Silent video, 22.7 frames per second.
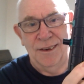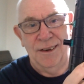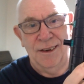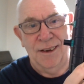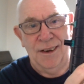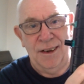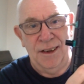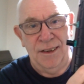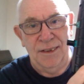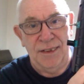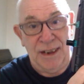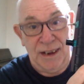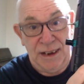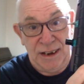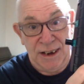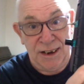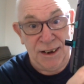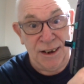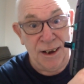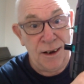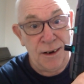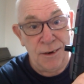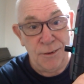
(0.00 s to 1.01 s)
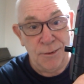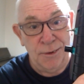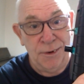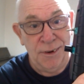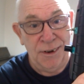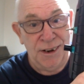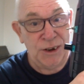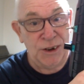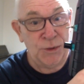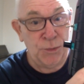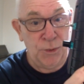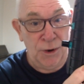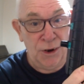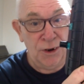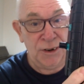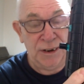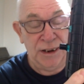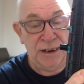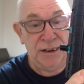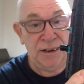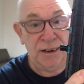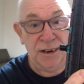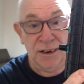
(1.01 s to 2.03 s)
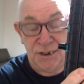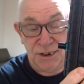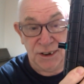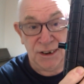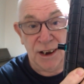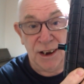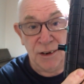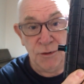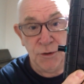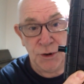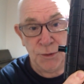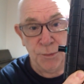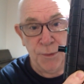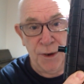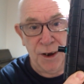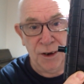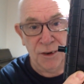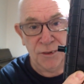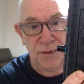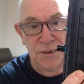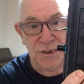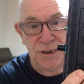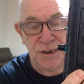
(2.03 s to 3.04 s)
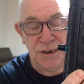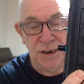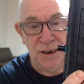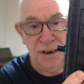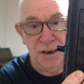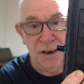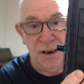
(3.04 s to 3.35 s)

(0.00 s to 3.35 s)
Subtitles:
And there we go, it's working in the ghost box.